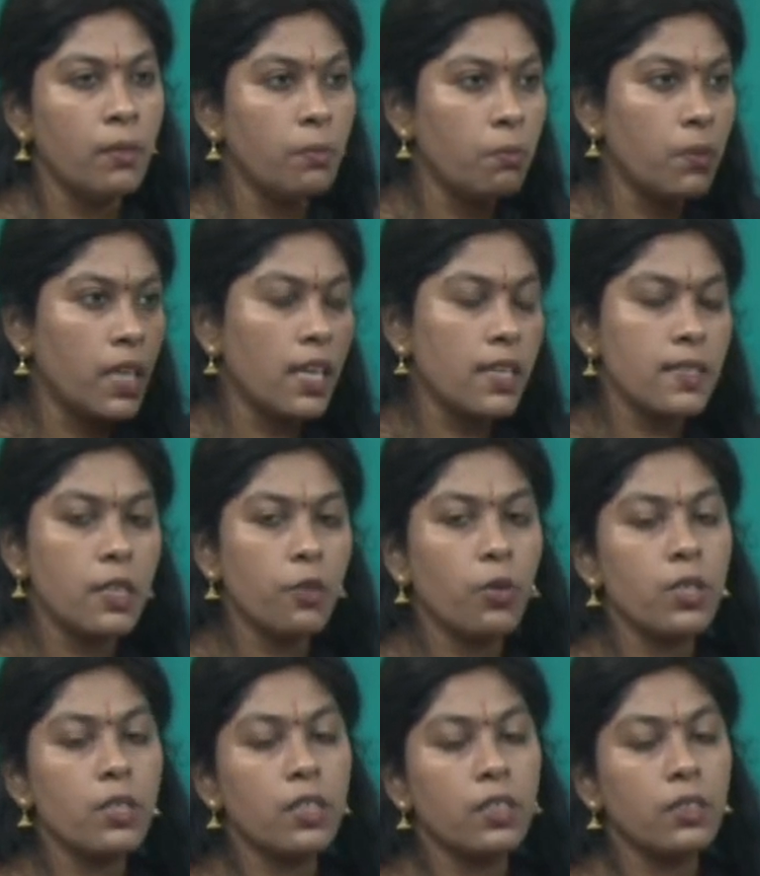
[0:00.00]
because he
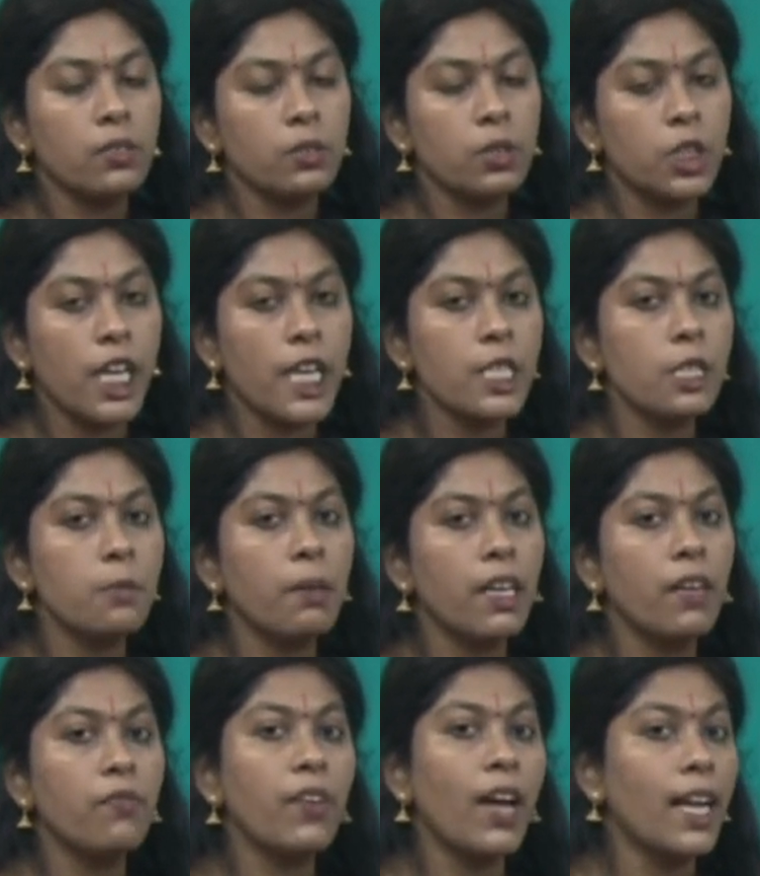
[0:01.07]
was chased by
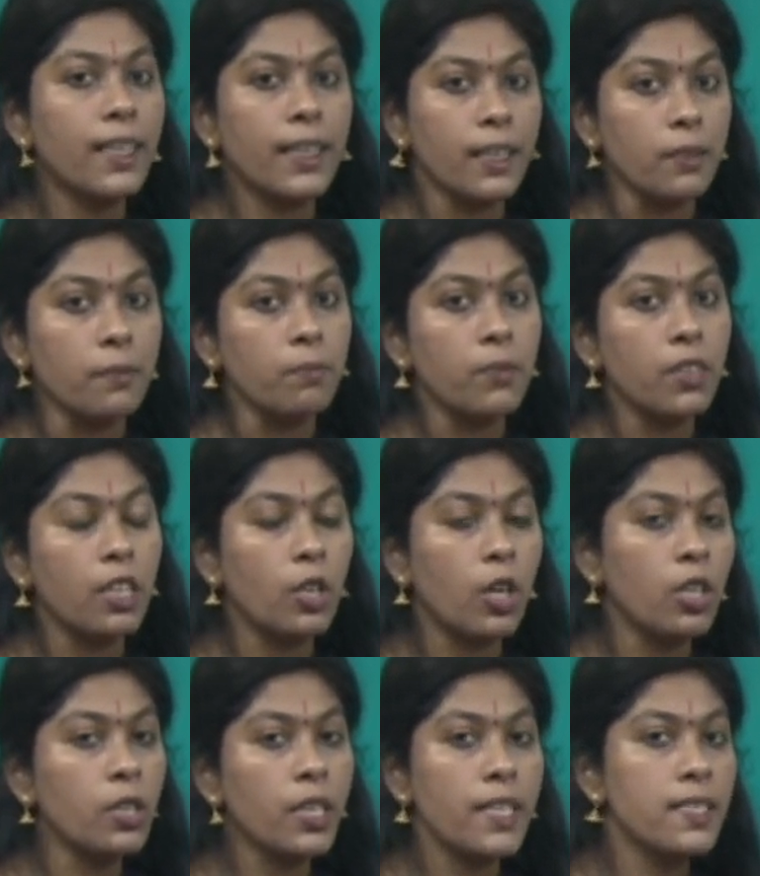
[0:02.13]
a falcon. In
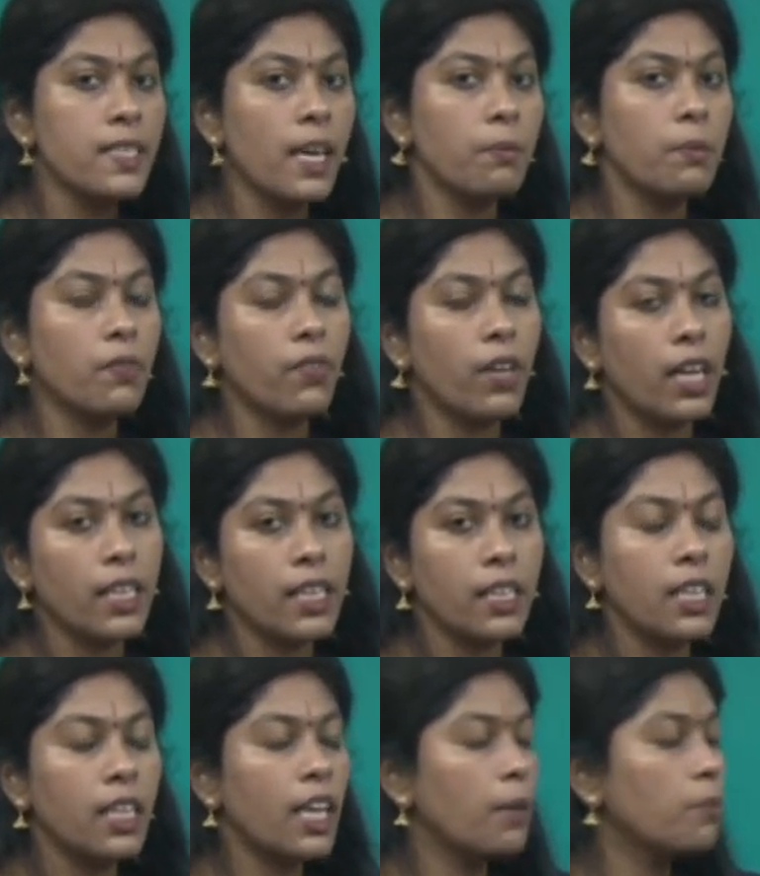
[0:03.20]
order to escape the falcon,
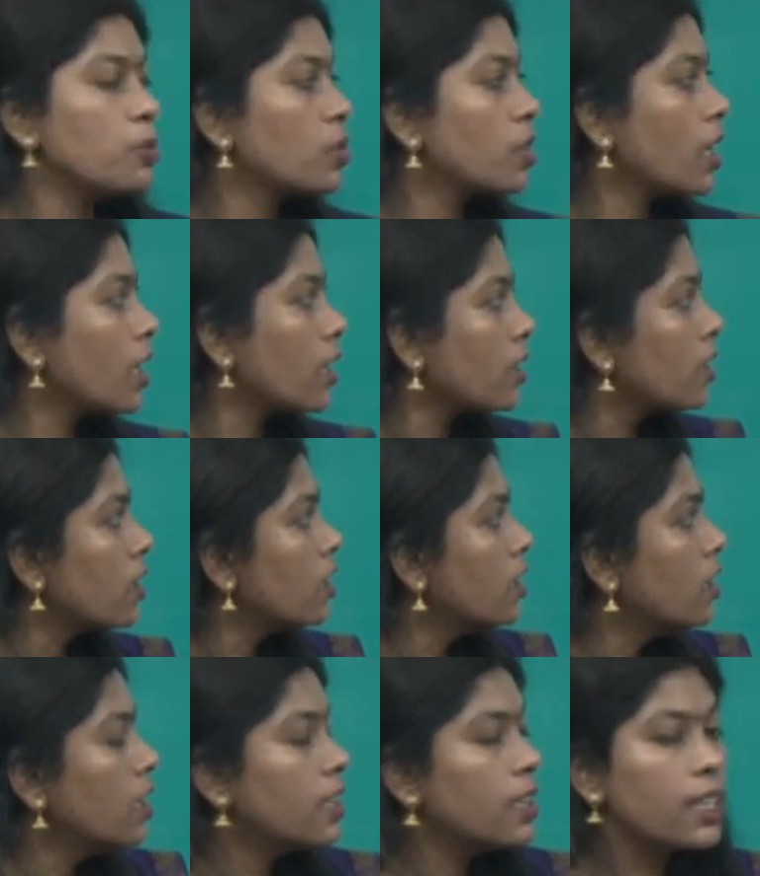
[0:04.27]
he came to the king.
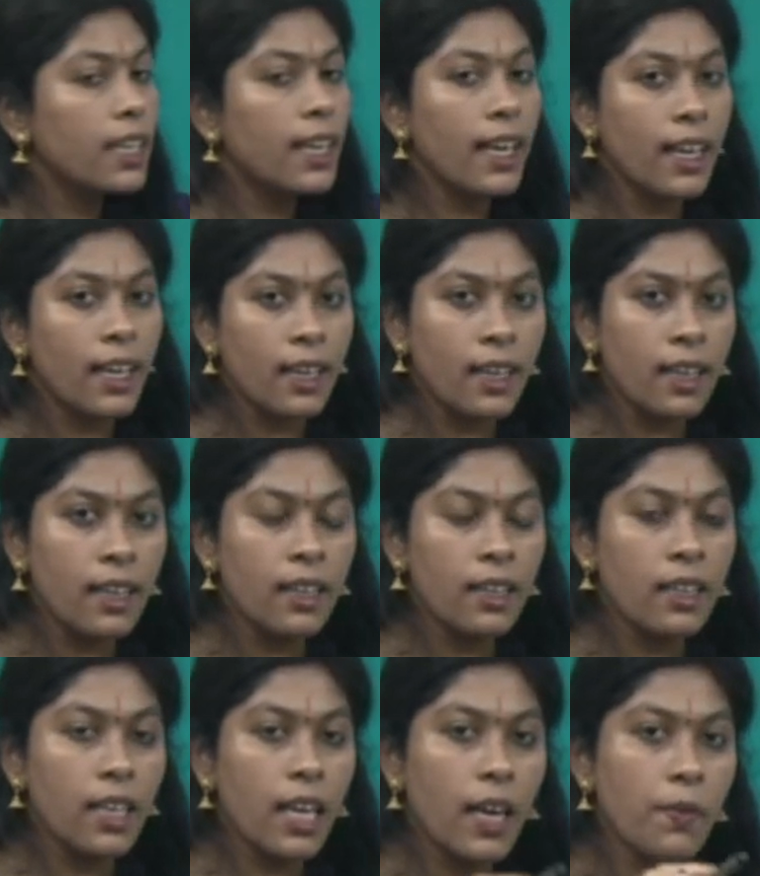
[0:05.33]
The
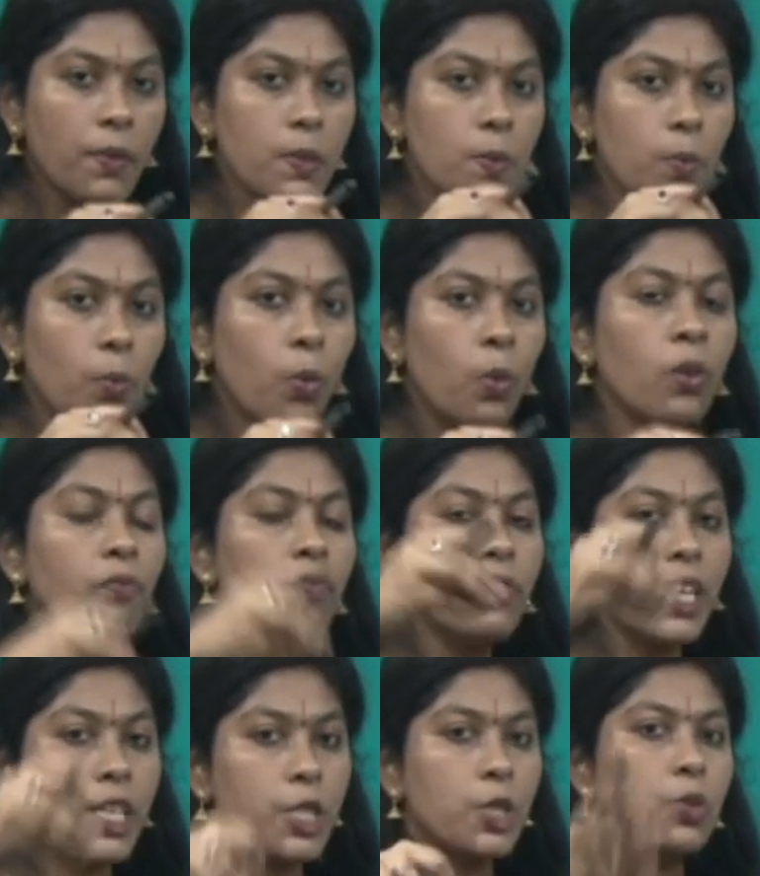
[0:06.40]
king gave his own
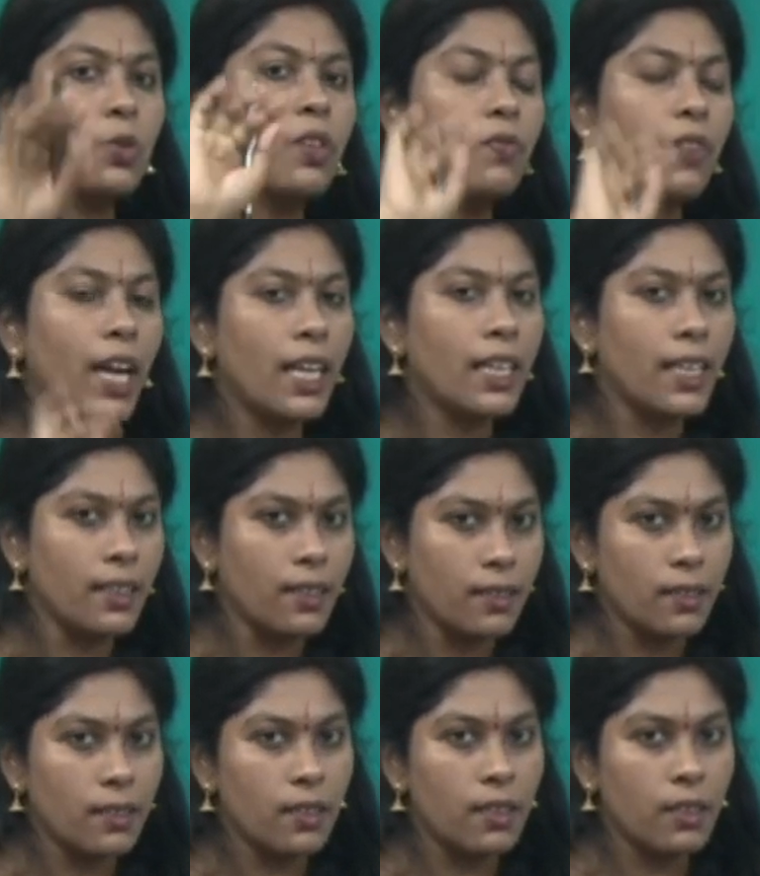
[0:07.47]
flesh to the falcon,
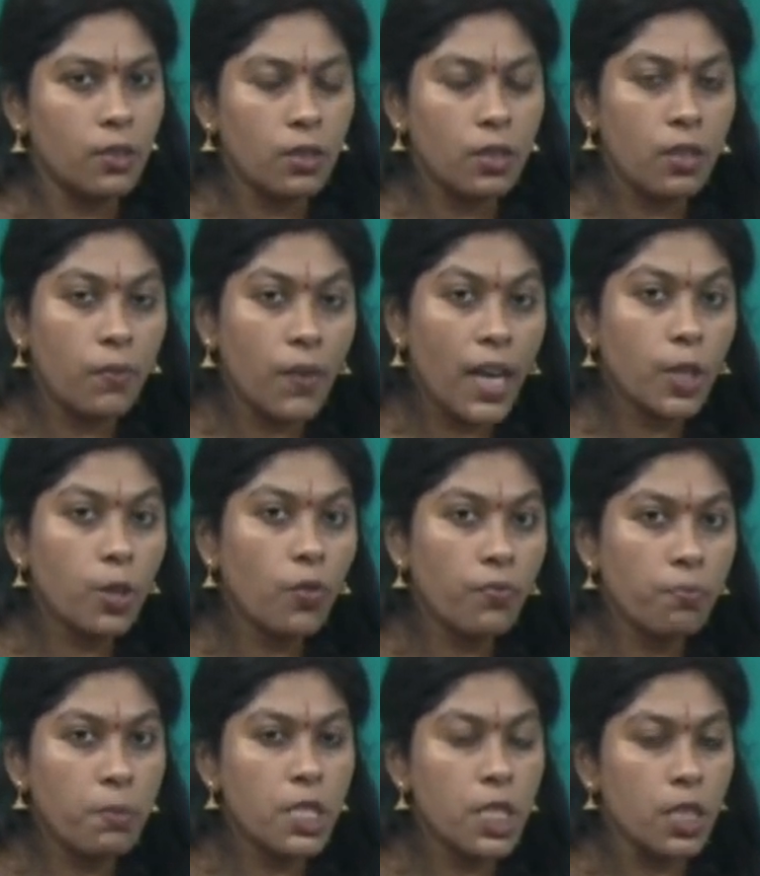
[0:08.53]
the weight
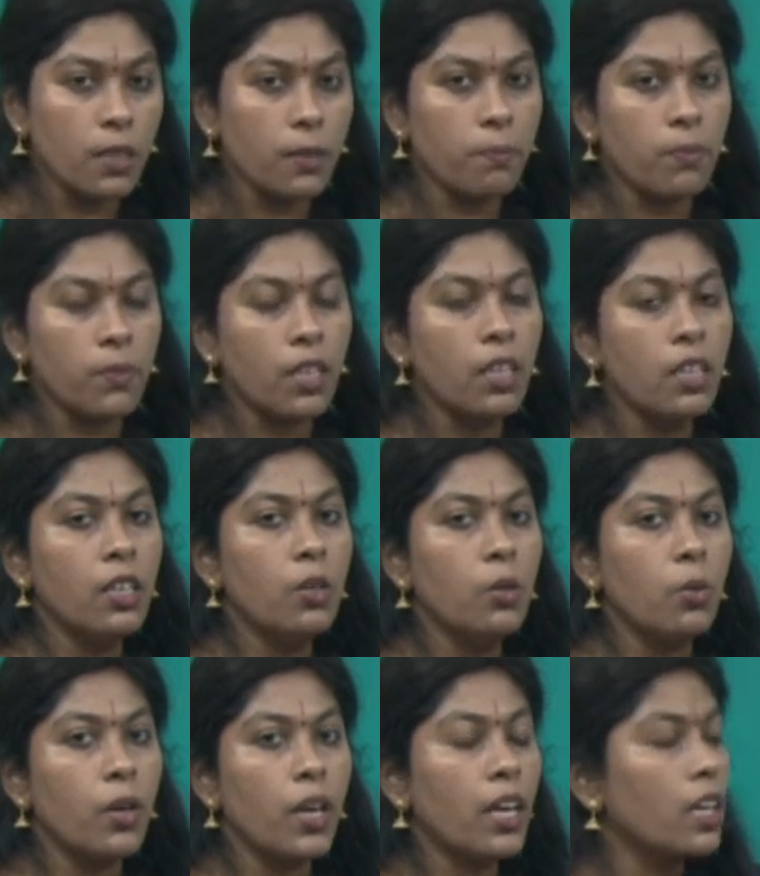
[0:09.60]
of pigeon.
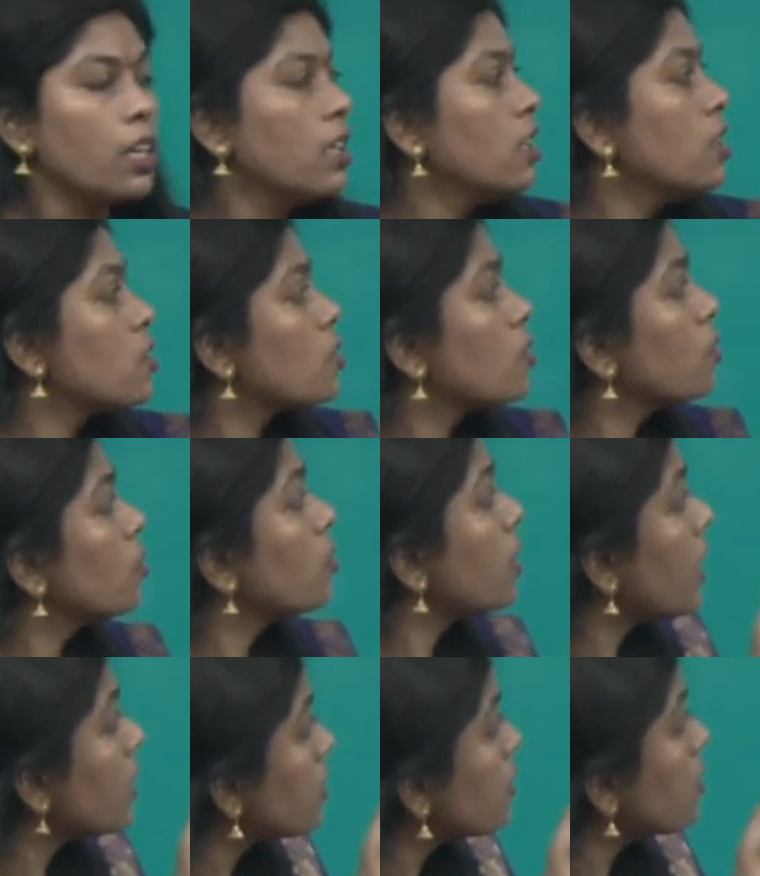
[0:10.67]
Okay. So,
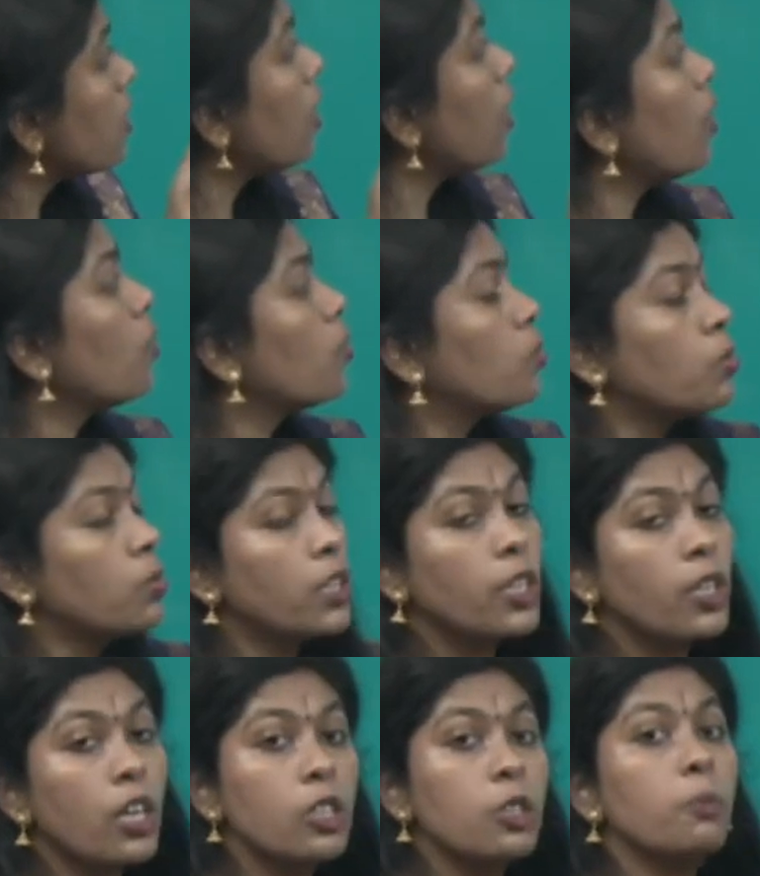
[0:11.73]
that is how in
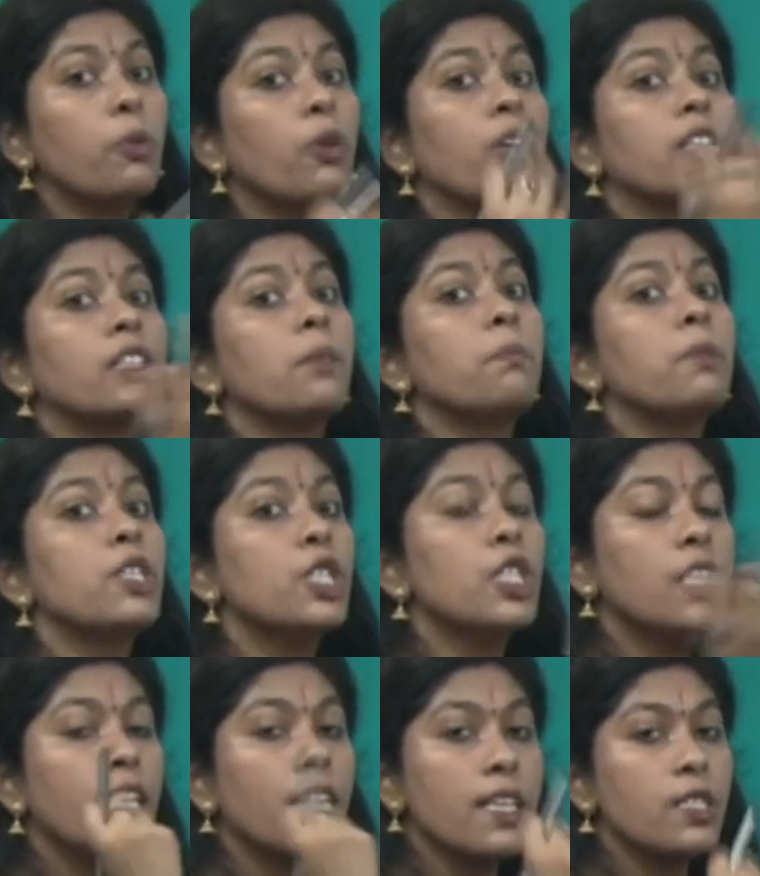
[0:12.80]
order to protect the pigeon
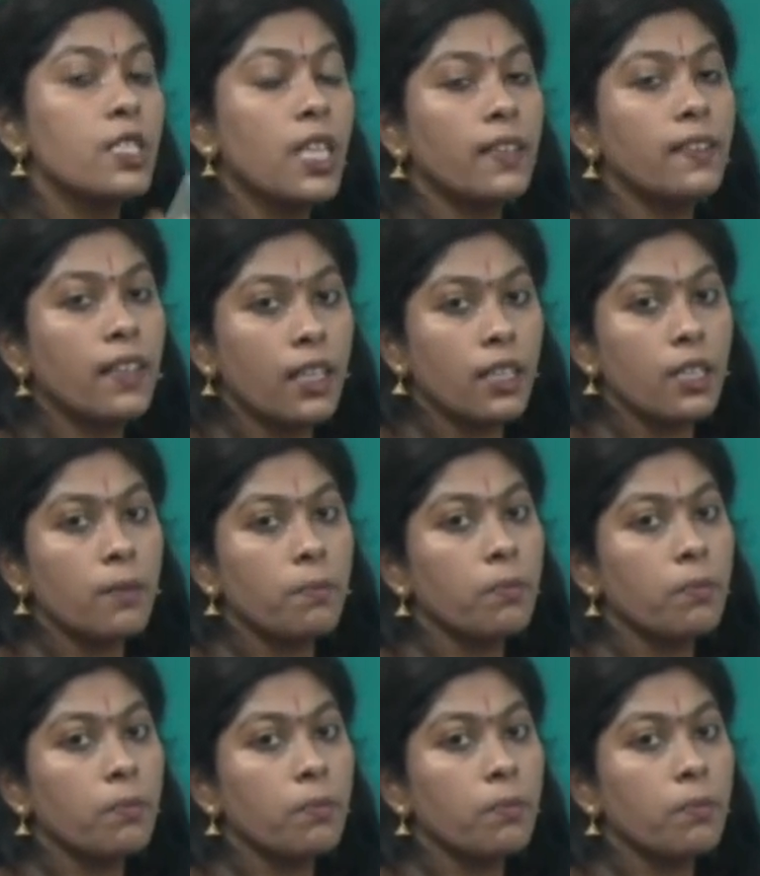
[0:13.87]
he has done that.